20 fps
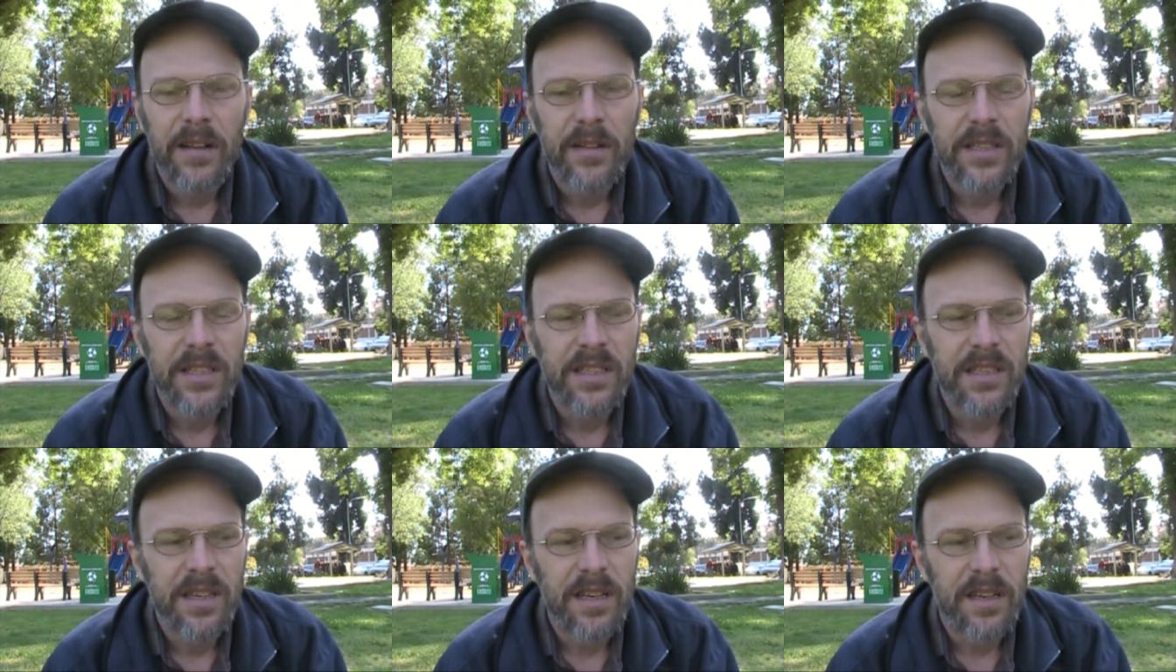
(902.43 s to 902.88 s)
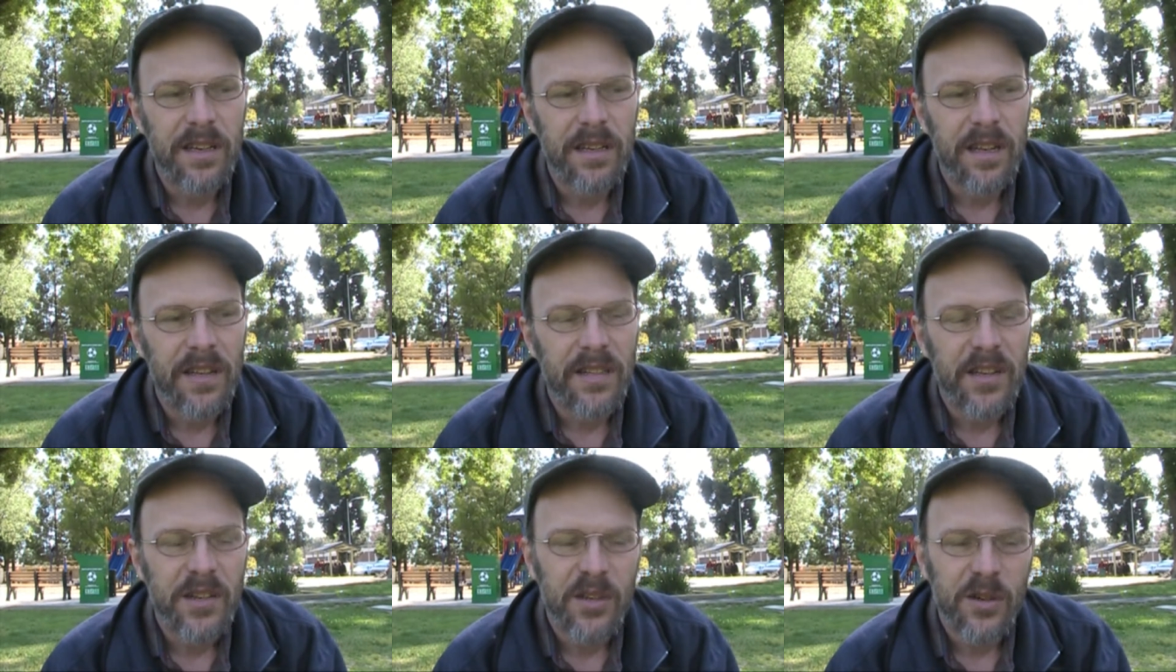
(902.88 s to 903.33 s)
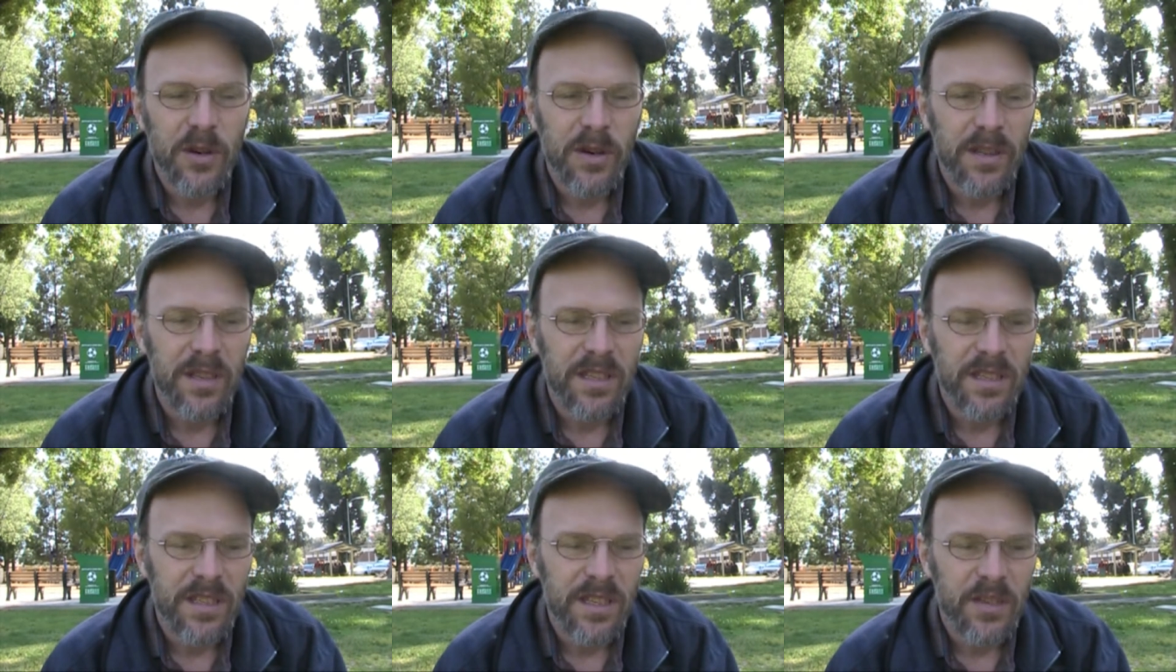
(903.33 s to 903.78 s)
let's see, at the turn
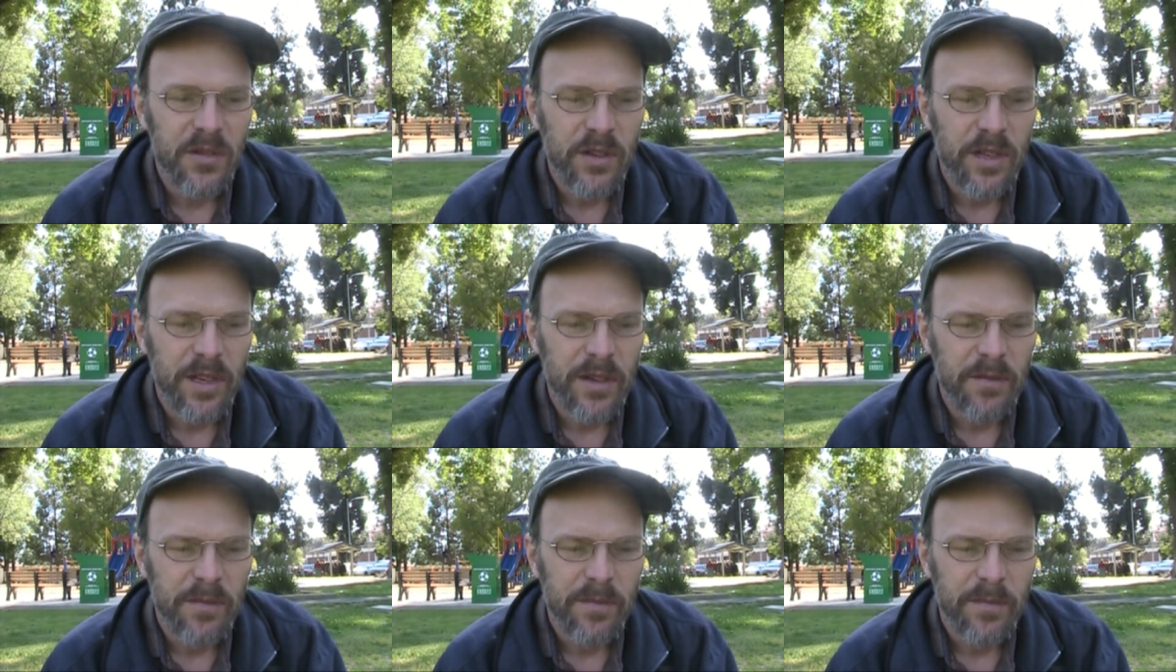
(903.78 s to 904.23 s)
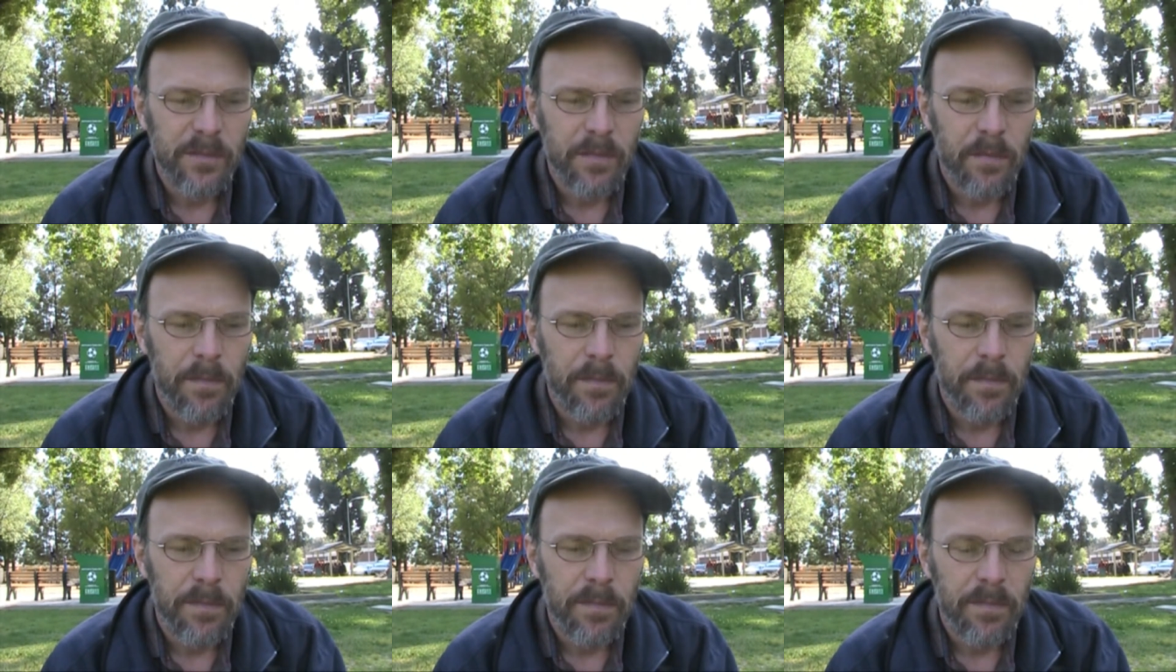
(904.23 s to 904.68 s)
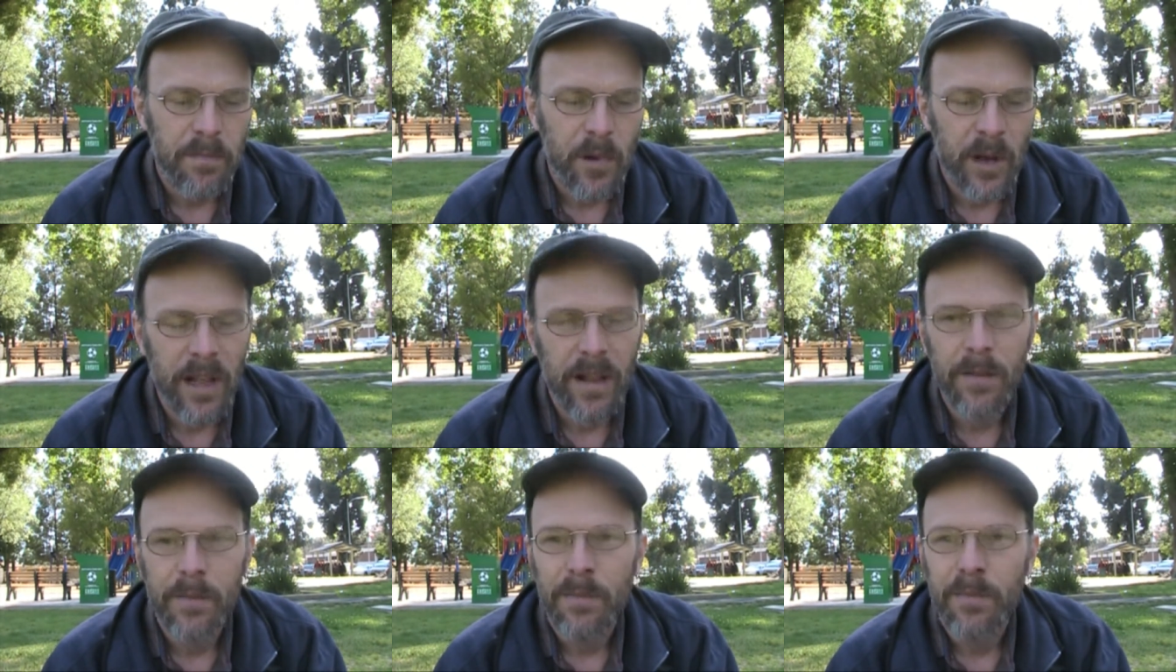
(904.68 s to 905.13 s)
of the century,
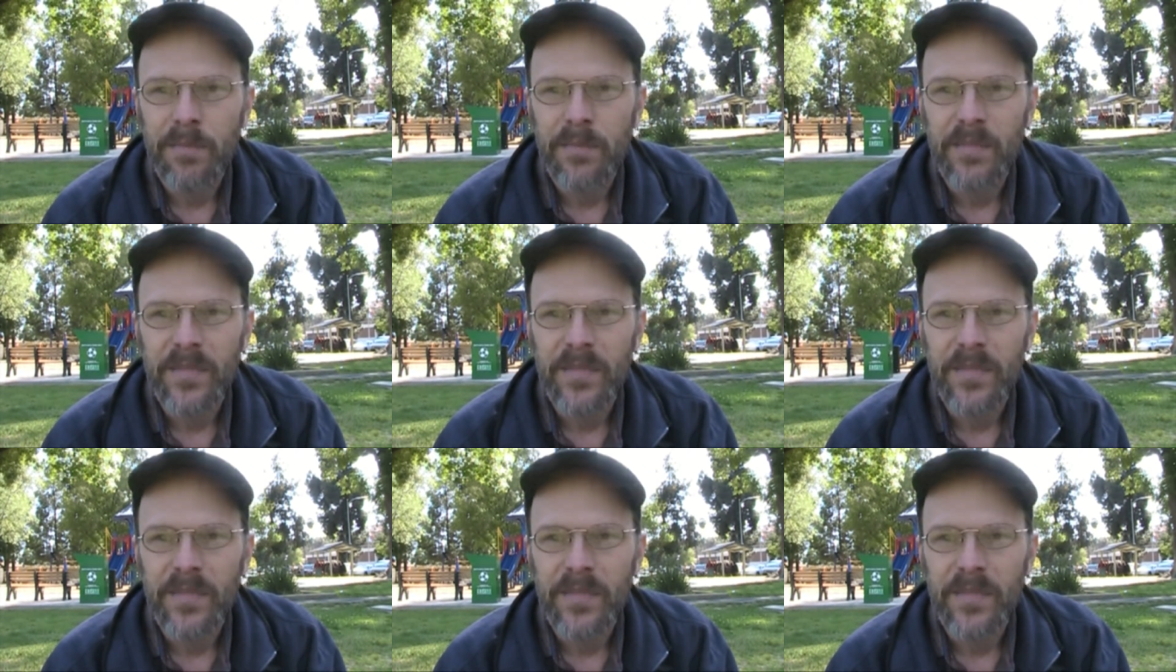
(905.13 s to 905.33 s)
well,